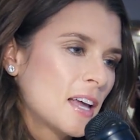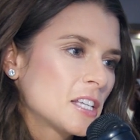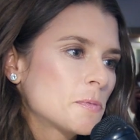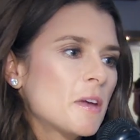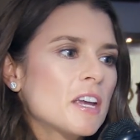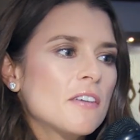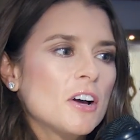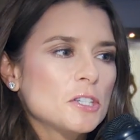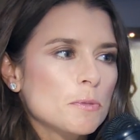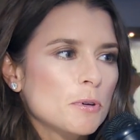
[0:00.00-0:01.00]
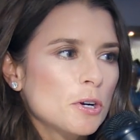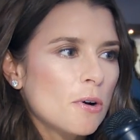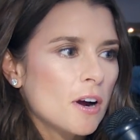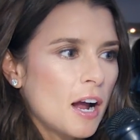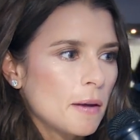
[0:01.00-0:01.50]
So, speaking of
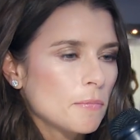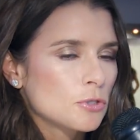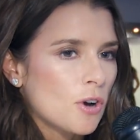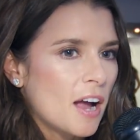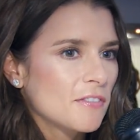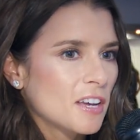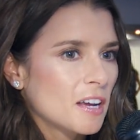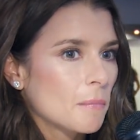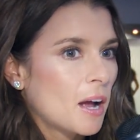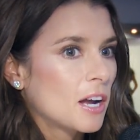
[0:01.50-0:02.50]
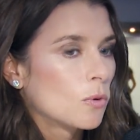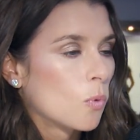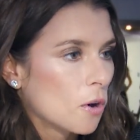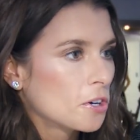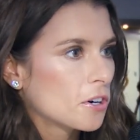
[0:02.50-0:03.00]
entrepreneur, I'm driving my
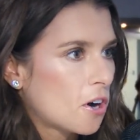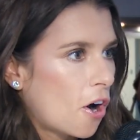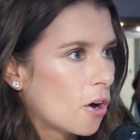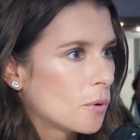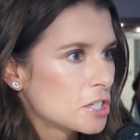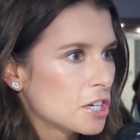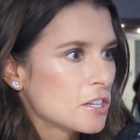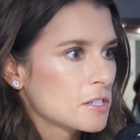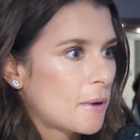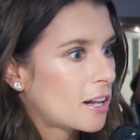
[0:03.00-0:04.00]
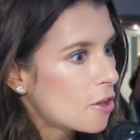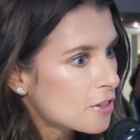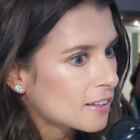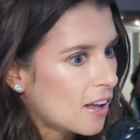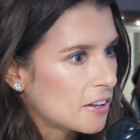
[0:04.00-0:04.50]
Warrior car, which is my
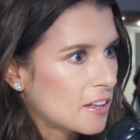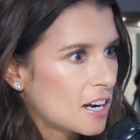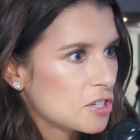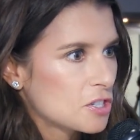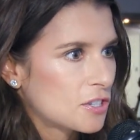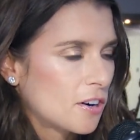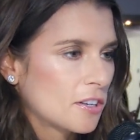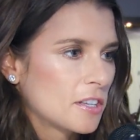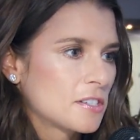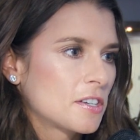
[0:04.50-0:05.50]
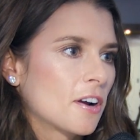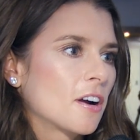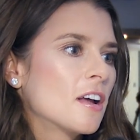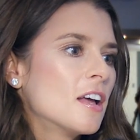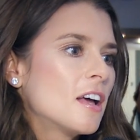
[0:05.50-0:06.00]
clothing line that I just started this year.